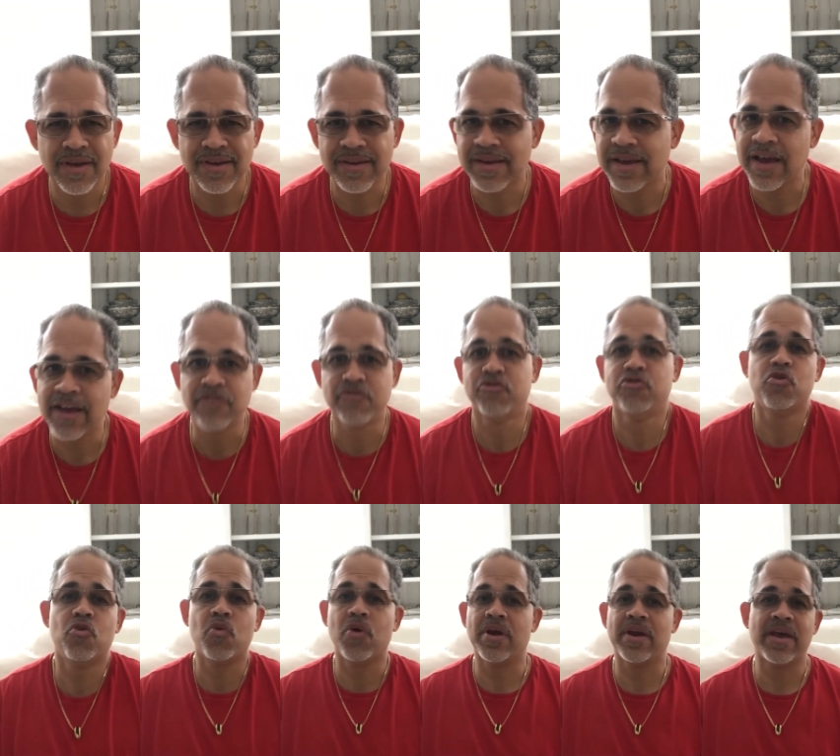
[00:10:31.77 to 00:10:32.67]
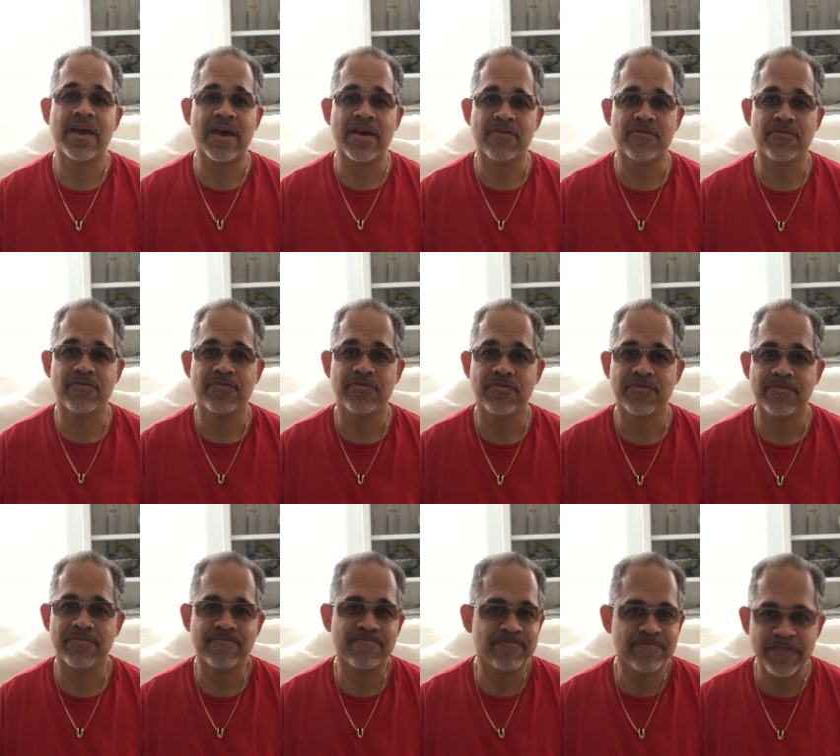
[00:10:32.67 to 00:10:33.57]
guys, you don't want to have
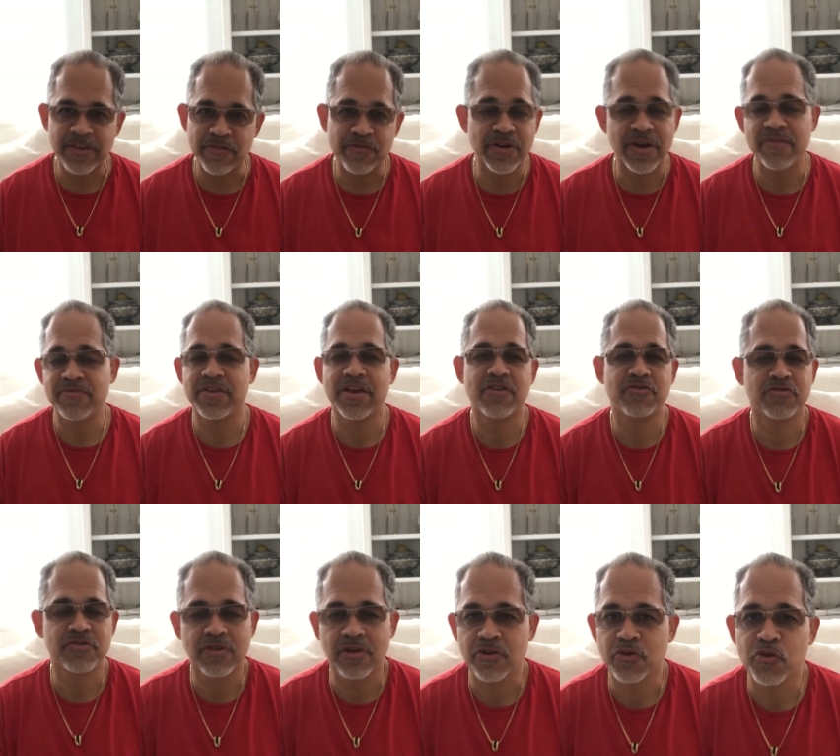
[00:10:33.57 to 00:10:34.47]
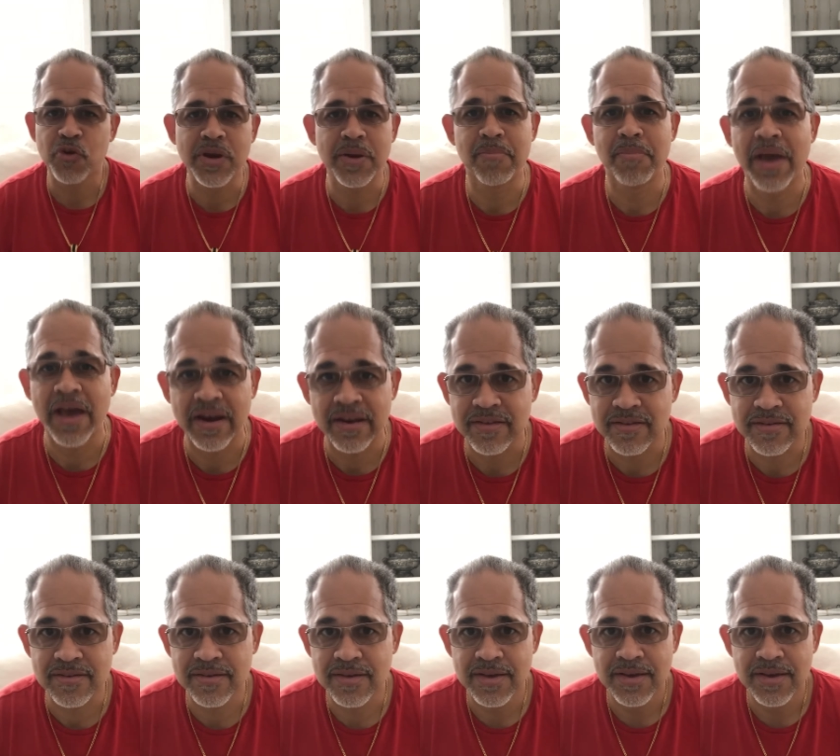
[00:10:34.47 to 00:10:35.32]
a $5,000 credit balance.